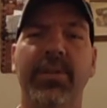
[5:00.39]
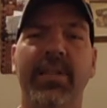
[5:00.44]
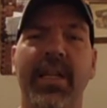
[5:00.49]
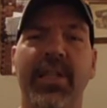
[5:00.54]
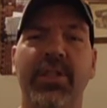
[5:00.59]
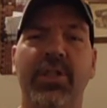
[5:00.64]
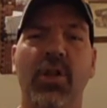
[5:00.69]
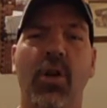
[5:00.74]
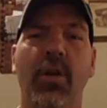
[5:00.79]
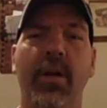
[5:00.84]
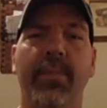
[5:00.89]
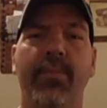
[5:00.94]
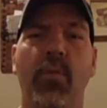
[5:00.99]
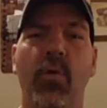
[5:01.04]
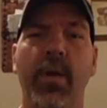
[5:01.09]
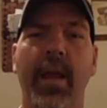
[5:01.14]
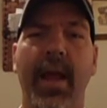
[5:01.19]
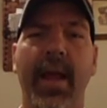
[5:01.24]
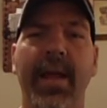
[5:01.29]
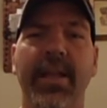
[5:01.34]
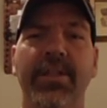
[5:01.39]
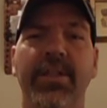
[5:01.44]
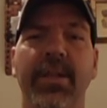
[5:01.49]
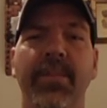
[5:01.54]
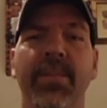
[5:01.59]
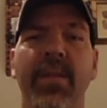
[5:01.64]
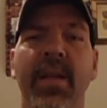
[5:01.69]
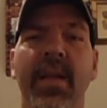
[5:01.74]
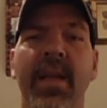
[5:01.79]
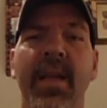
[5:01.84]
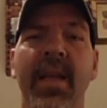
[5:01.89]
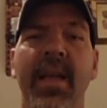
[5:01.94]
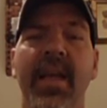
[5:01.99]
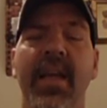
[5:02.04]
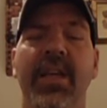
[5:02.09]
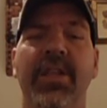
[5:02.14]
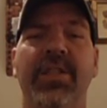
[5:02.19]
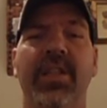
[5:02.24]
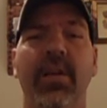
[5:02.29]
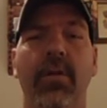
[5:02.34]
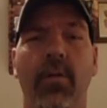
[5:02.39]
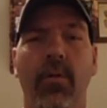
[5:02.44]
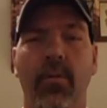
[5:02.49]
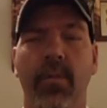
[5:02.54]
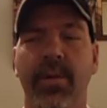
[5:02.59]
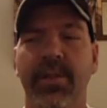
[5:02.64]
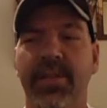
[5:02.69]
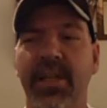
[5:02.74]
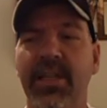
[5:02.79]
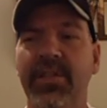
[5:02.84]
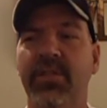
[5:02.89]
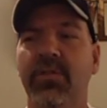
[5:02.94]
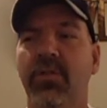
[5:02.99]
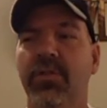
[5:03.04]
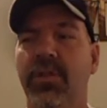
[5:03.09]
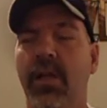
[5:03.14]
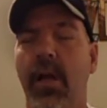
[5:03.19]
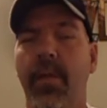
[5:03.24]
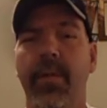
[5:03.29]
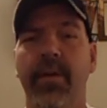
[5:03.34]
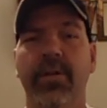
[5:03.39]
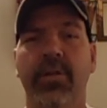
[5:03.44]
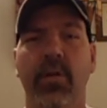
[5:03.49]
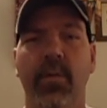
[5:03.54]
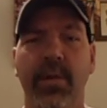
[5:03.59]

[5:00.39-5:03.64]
that circuit board has is there are resistors on there to